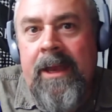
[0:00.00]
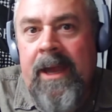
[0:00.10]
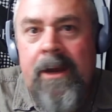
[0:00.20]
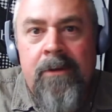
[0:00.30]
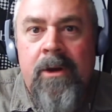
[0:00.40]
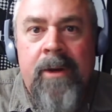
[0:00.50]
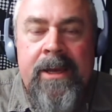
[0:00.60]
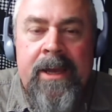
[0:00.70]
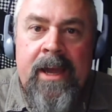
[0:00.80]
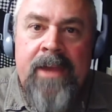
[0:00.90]
don't know.
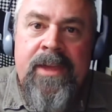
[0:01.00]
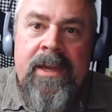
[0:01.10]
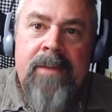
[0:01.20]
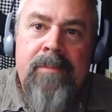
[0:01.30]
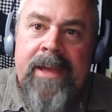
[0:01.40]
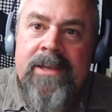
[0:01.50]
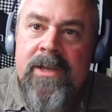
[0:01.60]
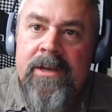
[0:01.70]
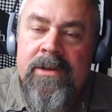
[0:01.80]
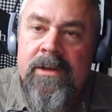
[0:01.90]
I think it makes
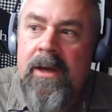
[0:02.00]
it